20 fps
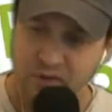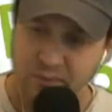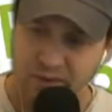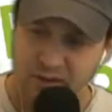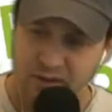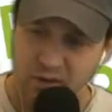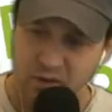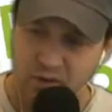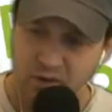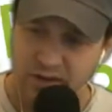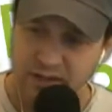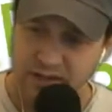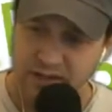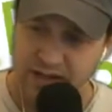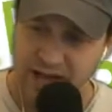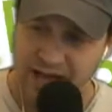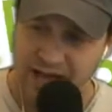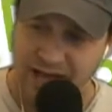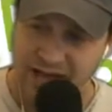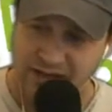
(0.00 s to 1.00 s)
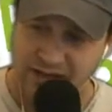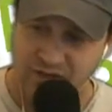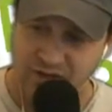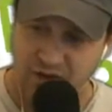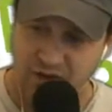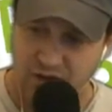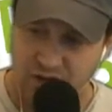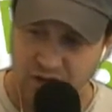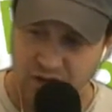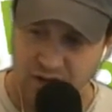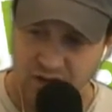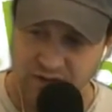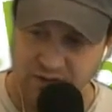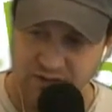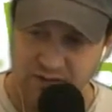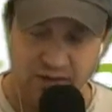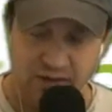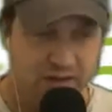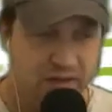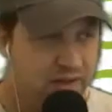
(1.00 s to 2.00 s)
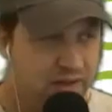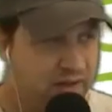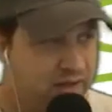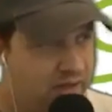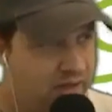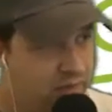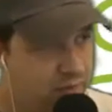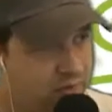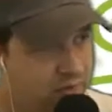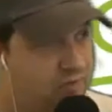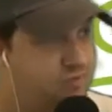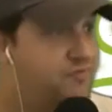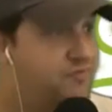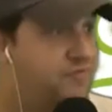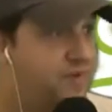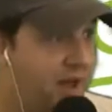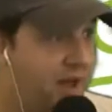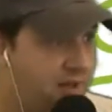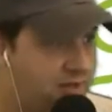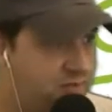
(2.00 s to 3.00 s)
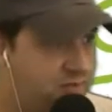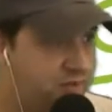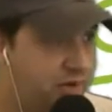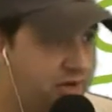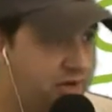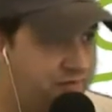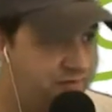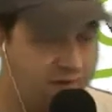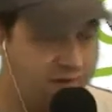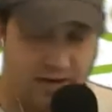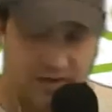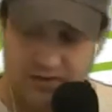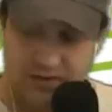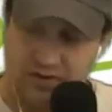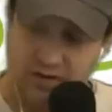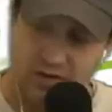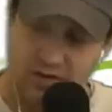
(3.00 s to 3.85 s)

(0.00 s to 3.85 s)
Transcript: I've been looking at cars and I want a fast way to find